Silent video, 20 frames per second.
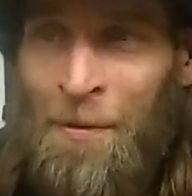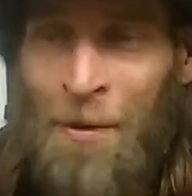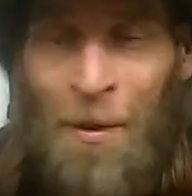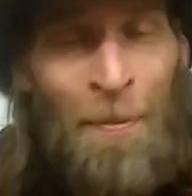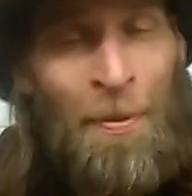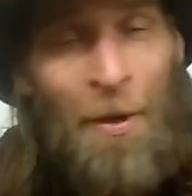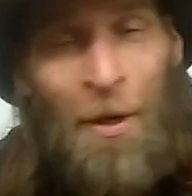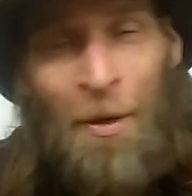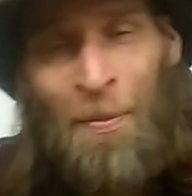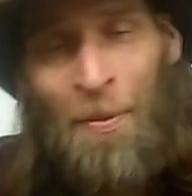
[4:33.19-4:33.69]
The
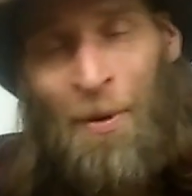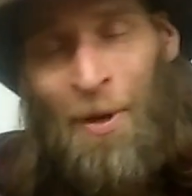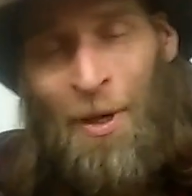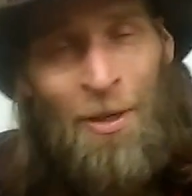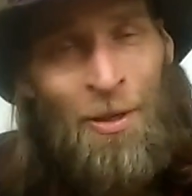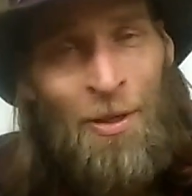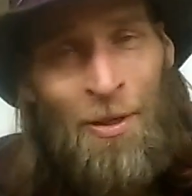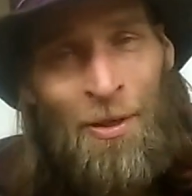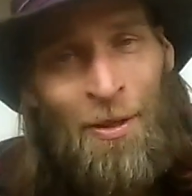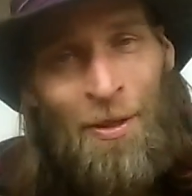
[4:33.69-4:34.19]
peer
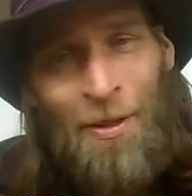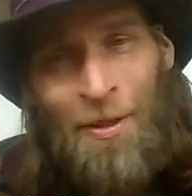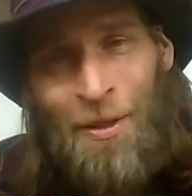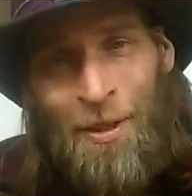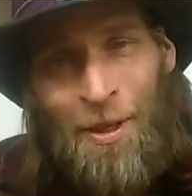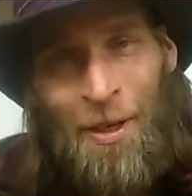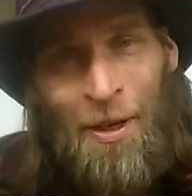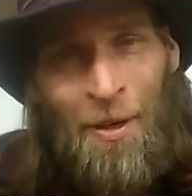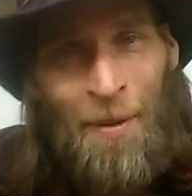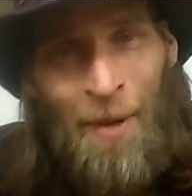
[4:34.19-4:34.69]
pressure,
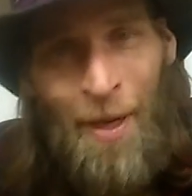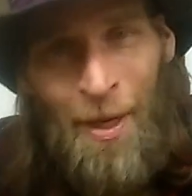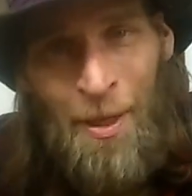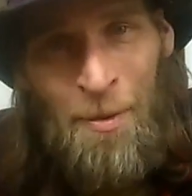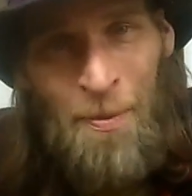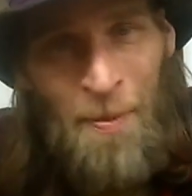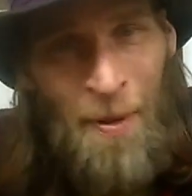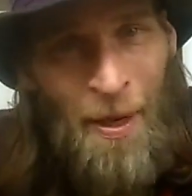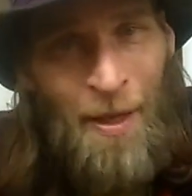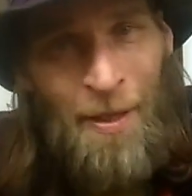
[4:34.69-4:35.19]

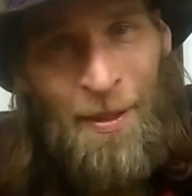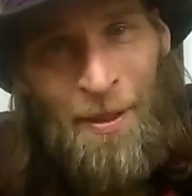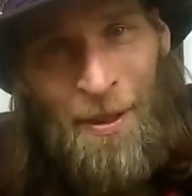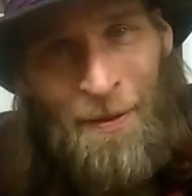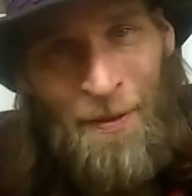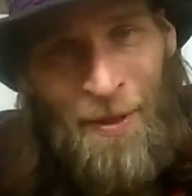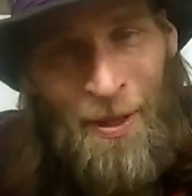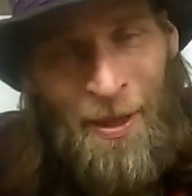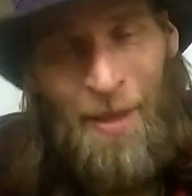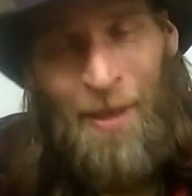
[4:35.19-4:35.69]
aspect
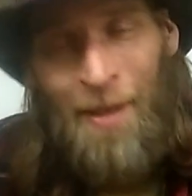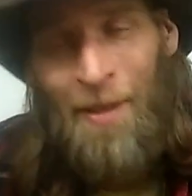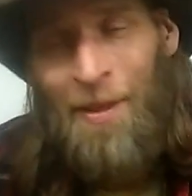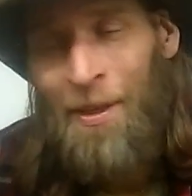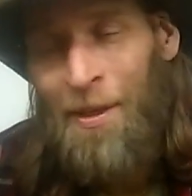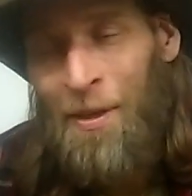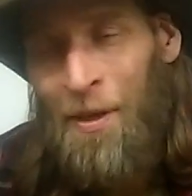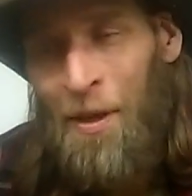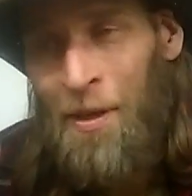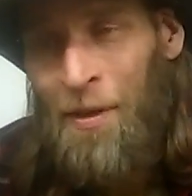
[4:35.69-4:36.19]
of it. And I
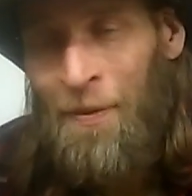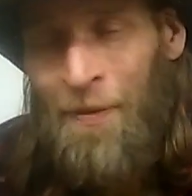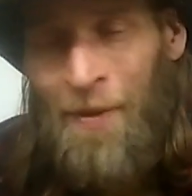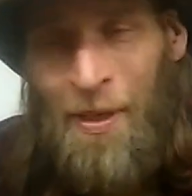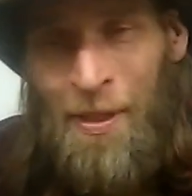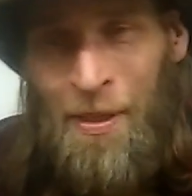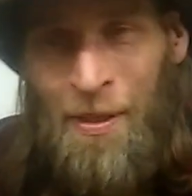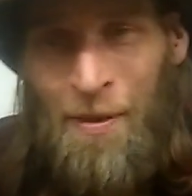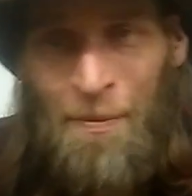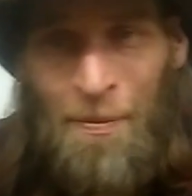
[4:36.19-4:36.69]
think all of
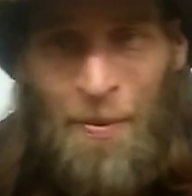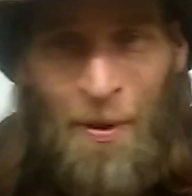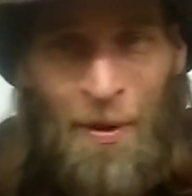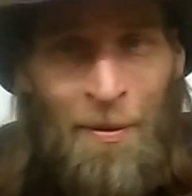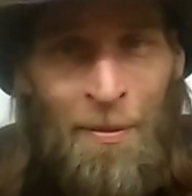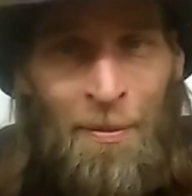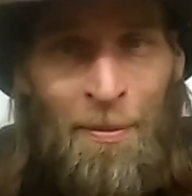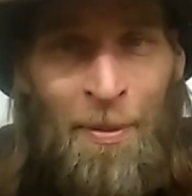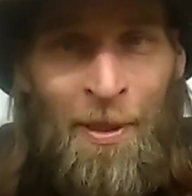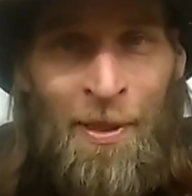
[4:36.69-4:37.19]
us have
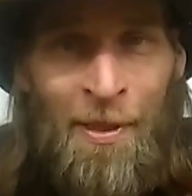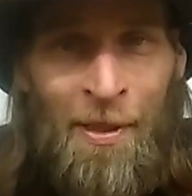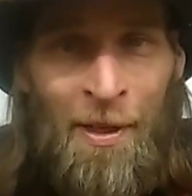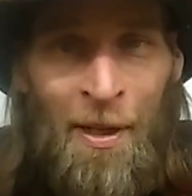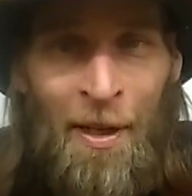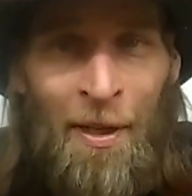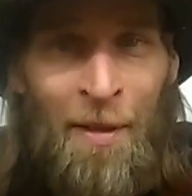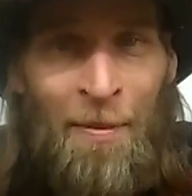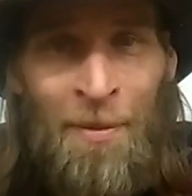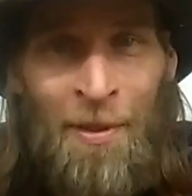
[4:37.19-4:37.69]
probably
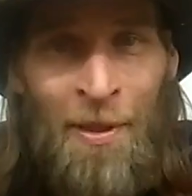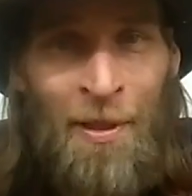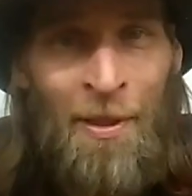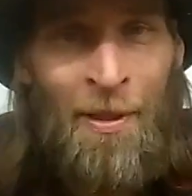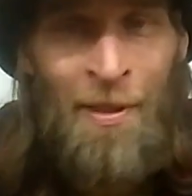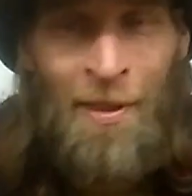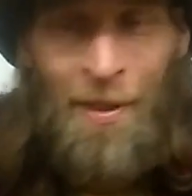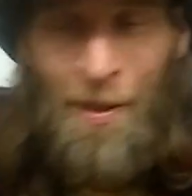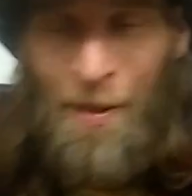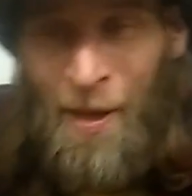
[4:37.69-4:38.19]
succumbed
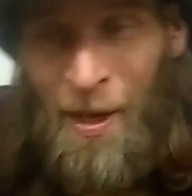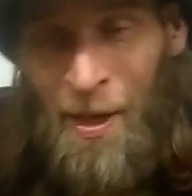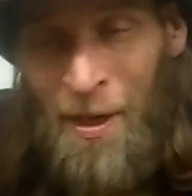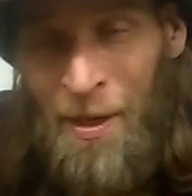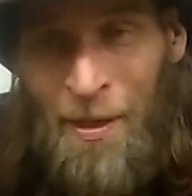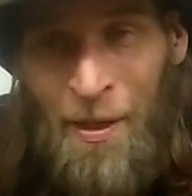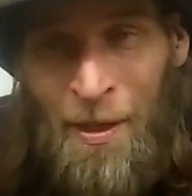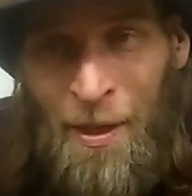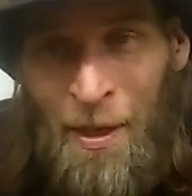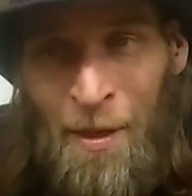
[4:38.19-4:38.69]
to
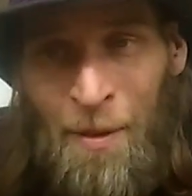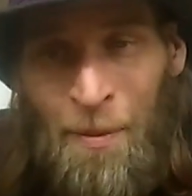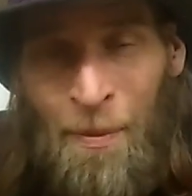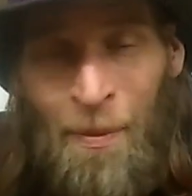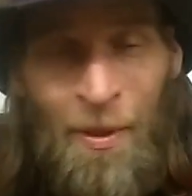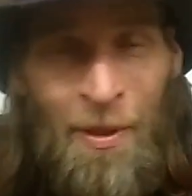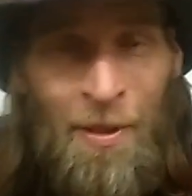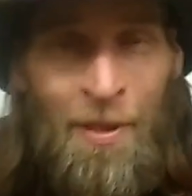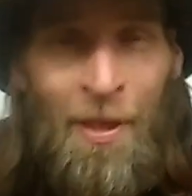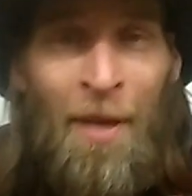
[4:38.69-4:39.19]
that at
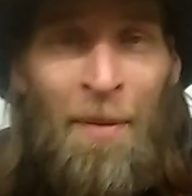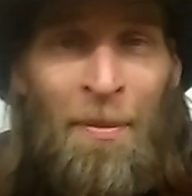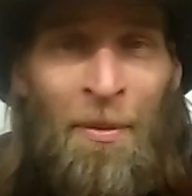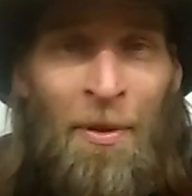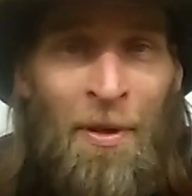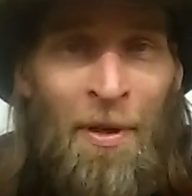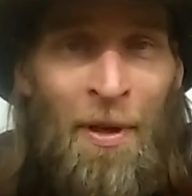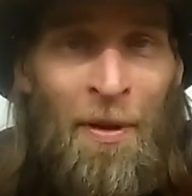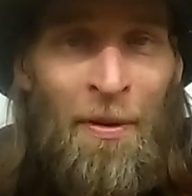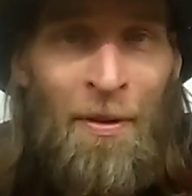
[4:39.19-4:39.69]
one time
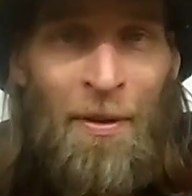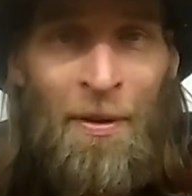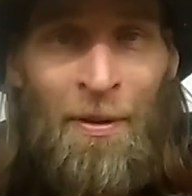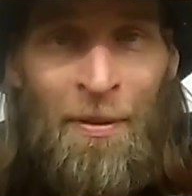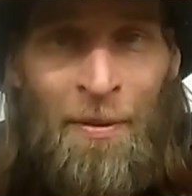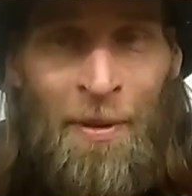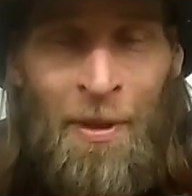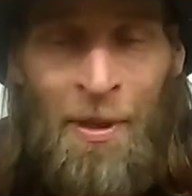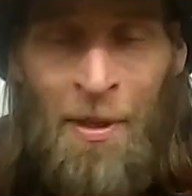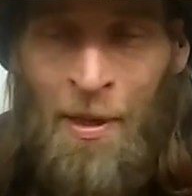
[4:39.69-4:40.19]
or another
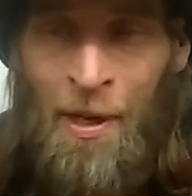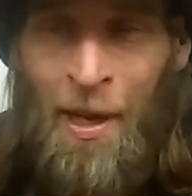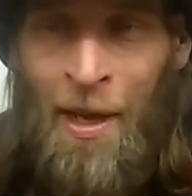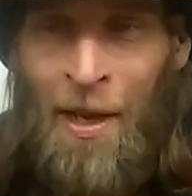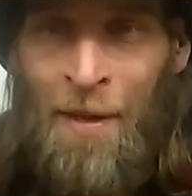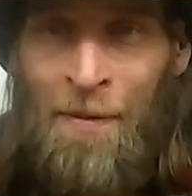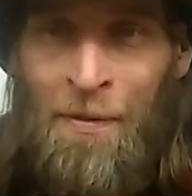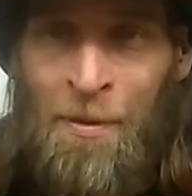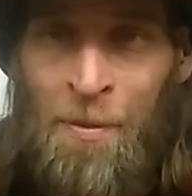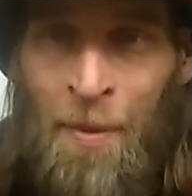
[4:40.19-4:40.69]
in our
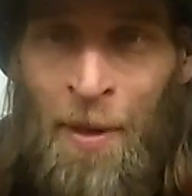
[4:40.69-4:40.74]
lives.